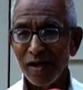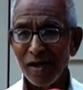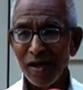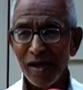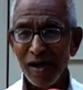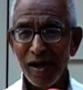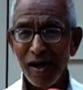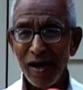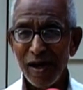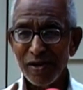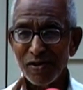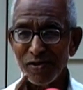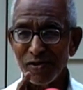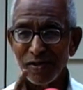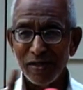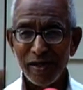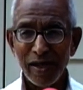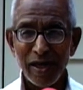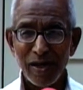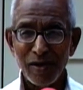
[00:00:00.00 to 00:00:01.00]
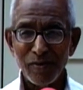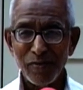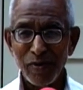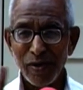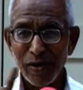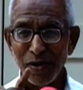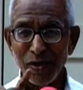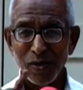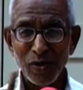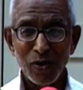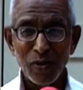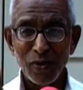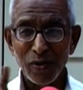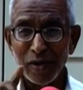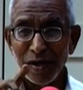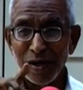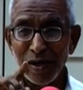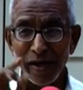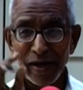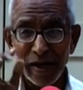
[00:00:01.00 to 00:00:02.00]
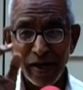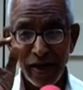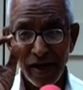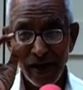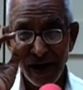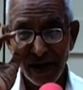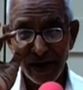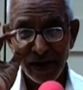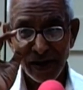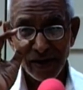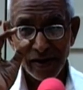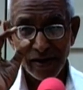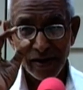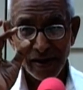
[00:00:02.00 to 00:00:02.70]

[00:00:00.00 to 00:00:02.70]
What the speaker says: Let there be no greed